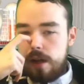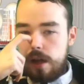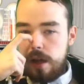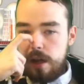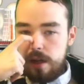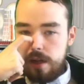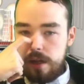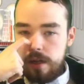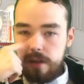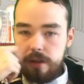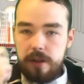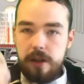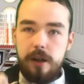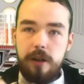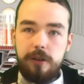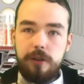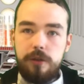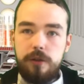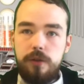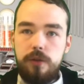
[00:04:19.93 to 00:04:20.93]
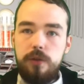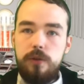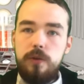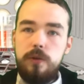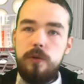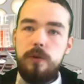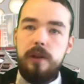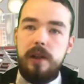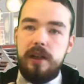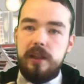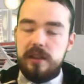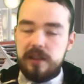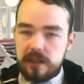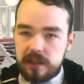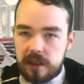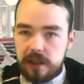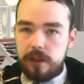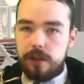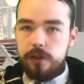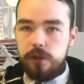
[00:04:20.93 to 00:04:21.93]
doctor who likes to
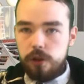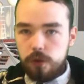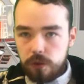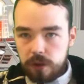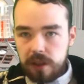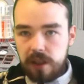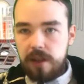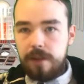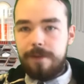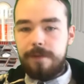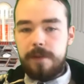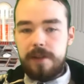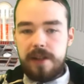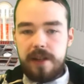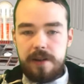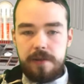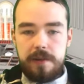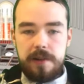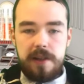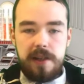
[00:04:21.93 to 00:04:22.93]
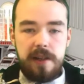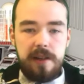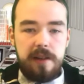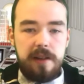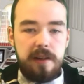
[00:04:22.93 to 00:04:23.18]
tell a joke every now and